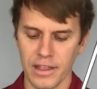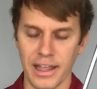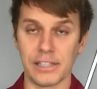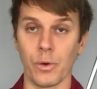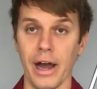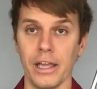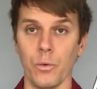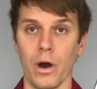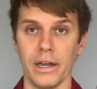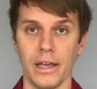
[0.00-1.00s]
that's why
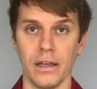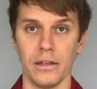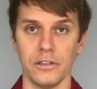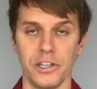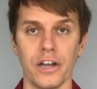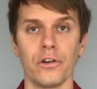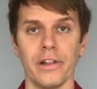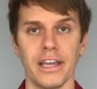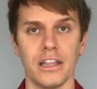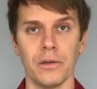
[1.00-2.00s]
you want to
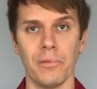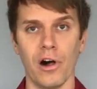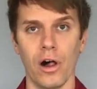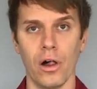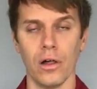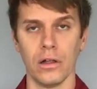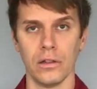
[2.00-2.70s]
generally hit the ball,